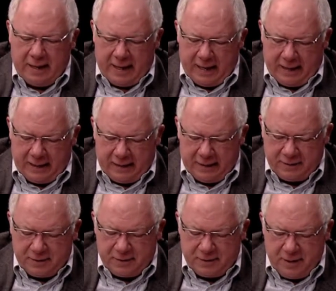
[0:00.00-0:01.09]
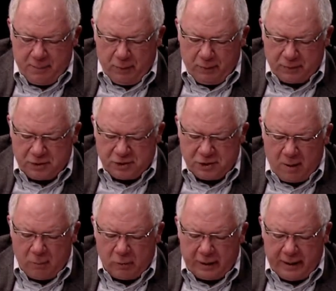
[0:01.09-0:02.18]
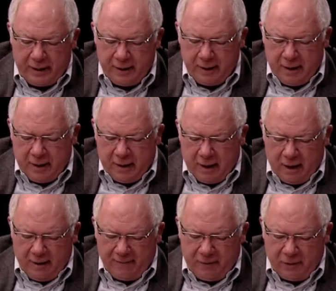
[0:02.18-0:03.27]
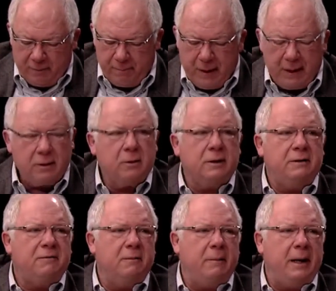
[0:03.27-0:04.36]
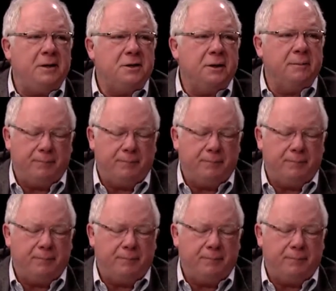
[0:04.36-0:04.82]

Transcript: and it is a simple summary of your medical information.